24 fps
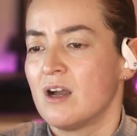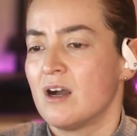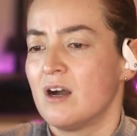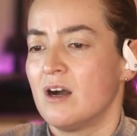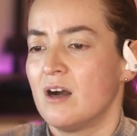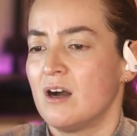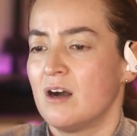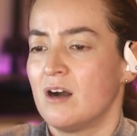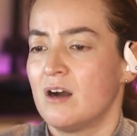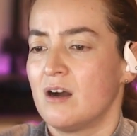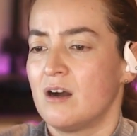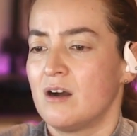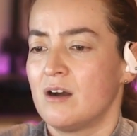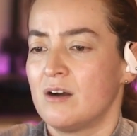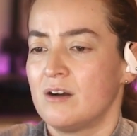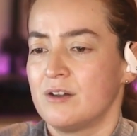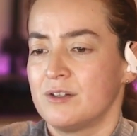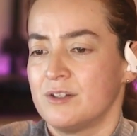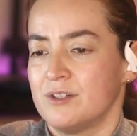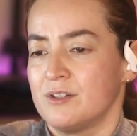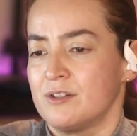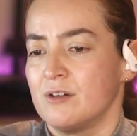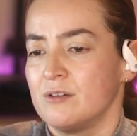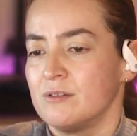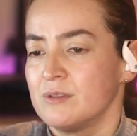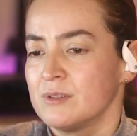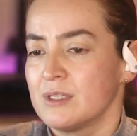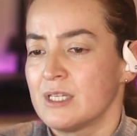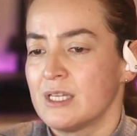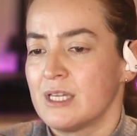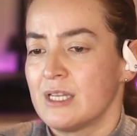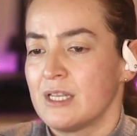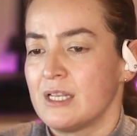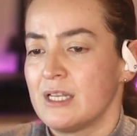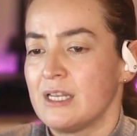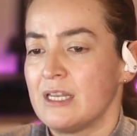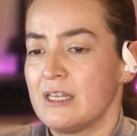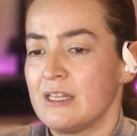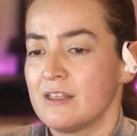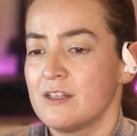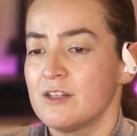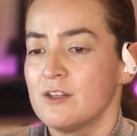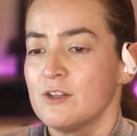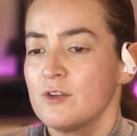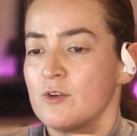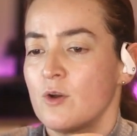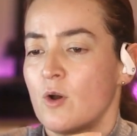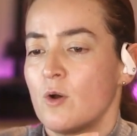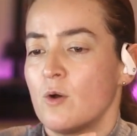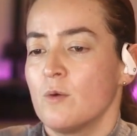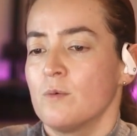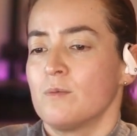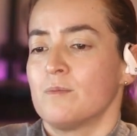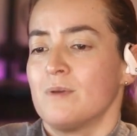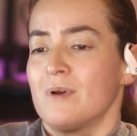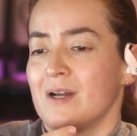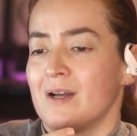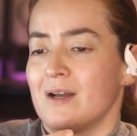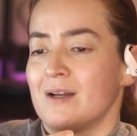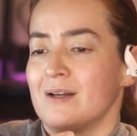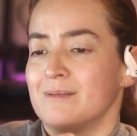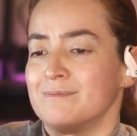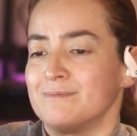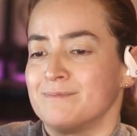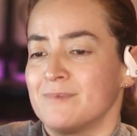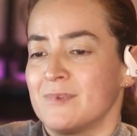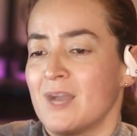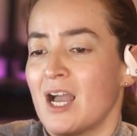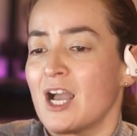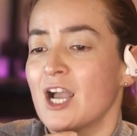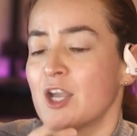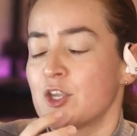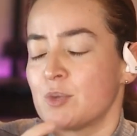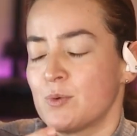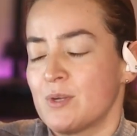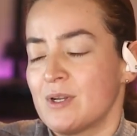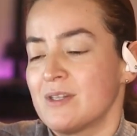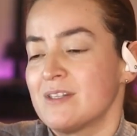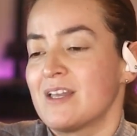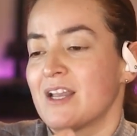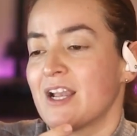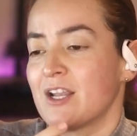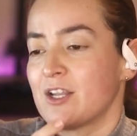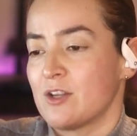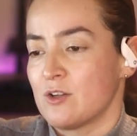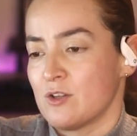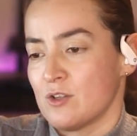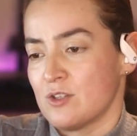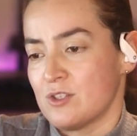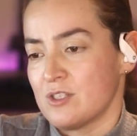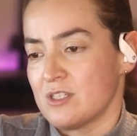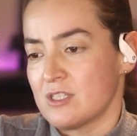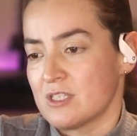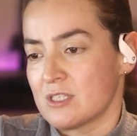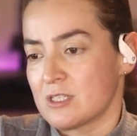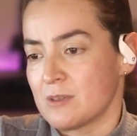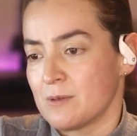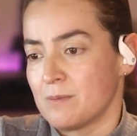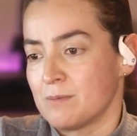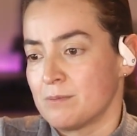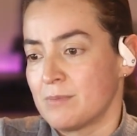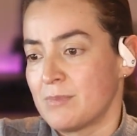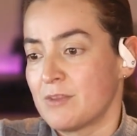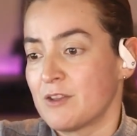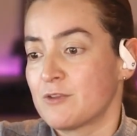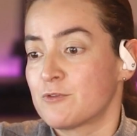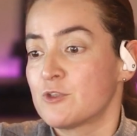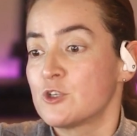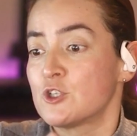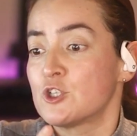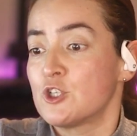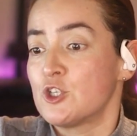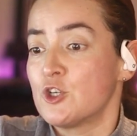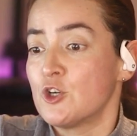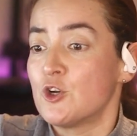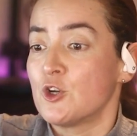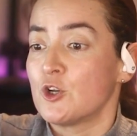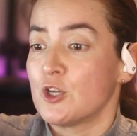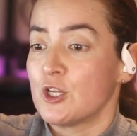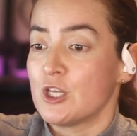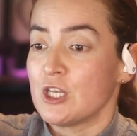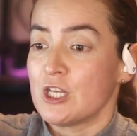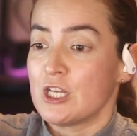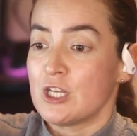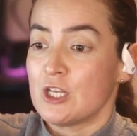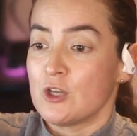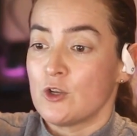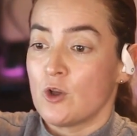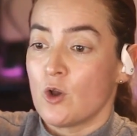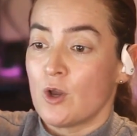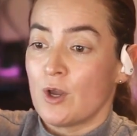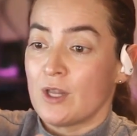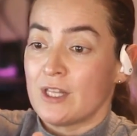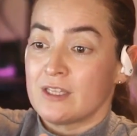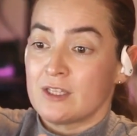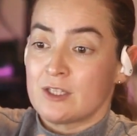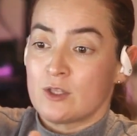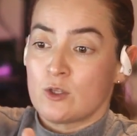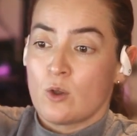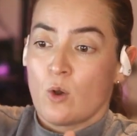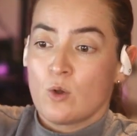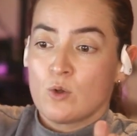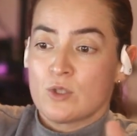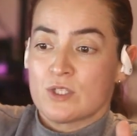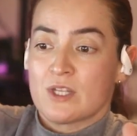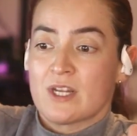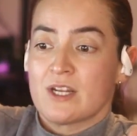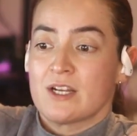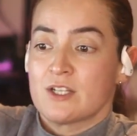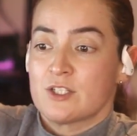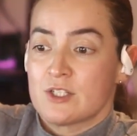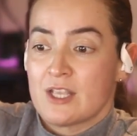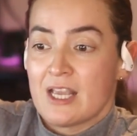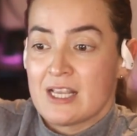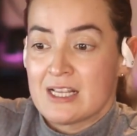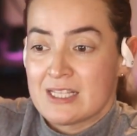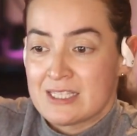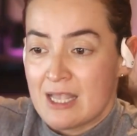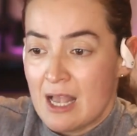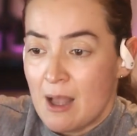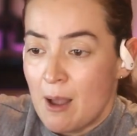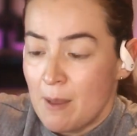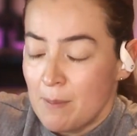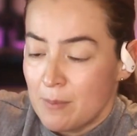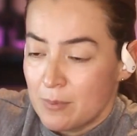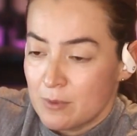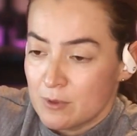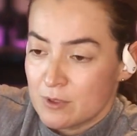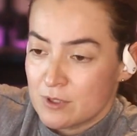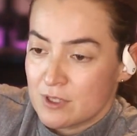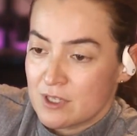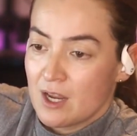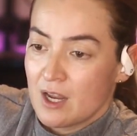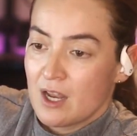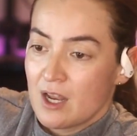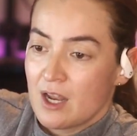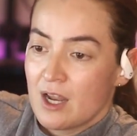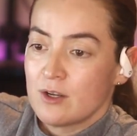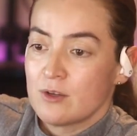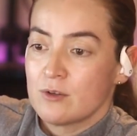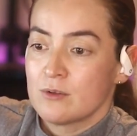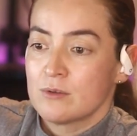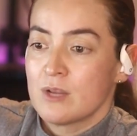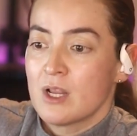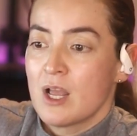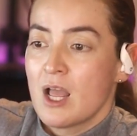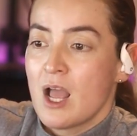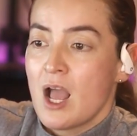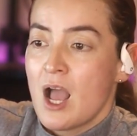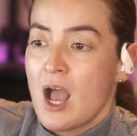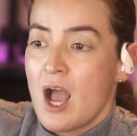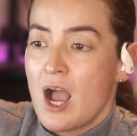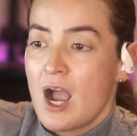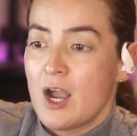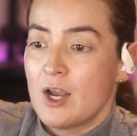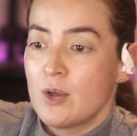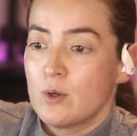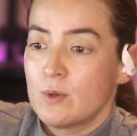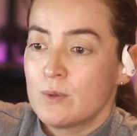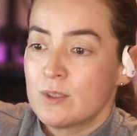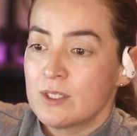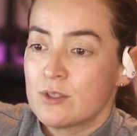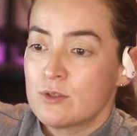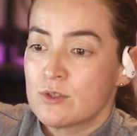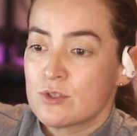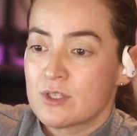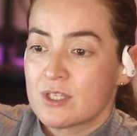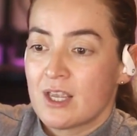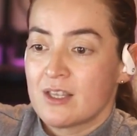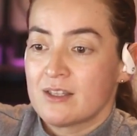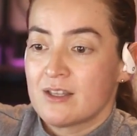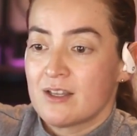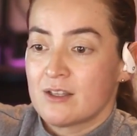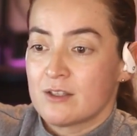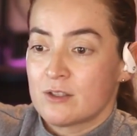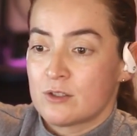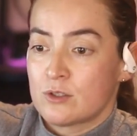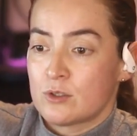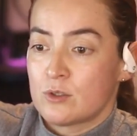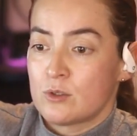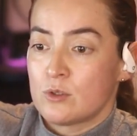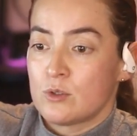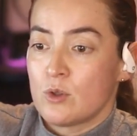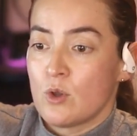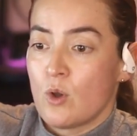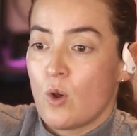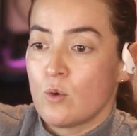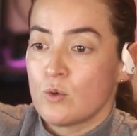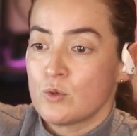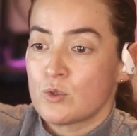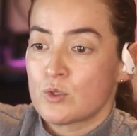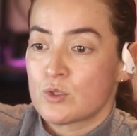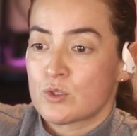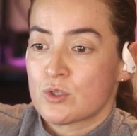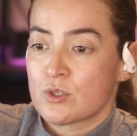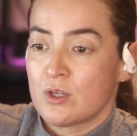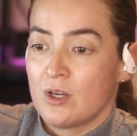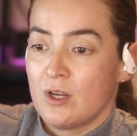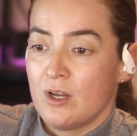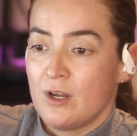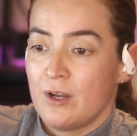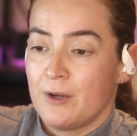or, leading, accurate diagnosis. But for sure, and those are examples. I don't want to say that those